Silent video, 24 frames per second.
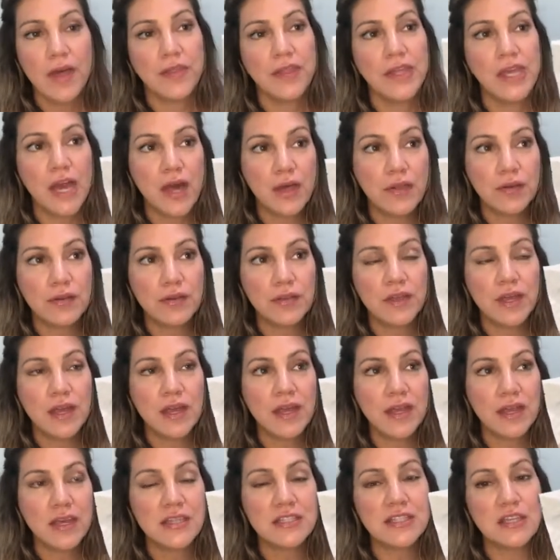The other
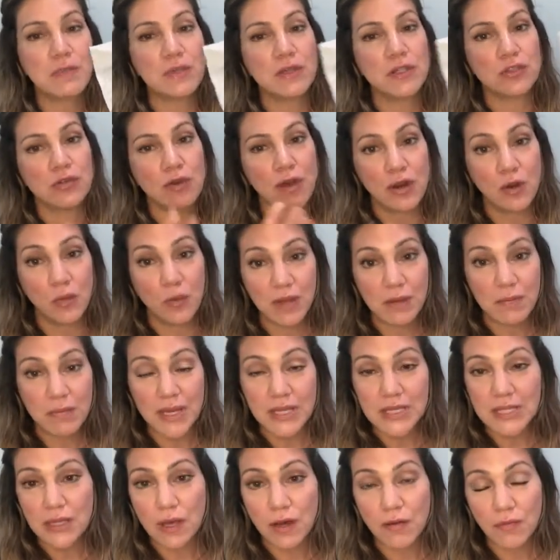thing is I've been trying to wean
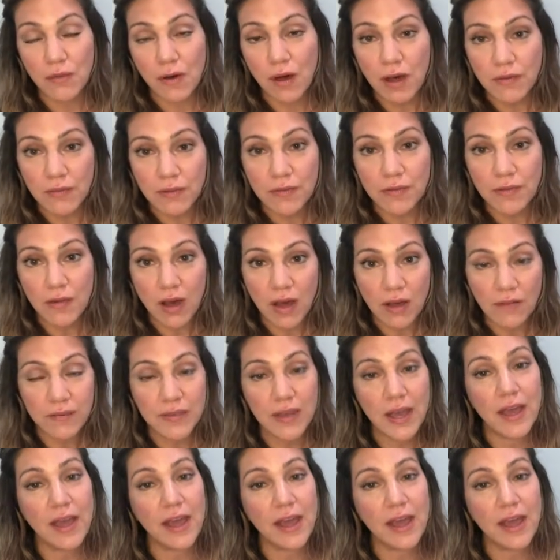myself off of coffee.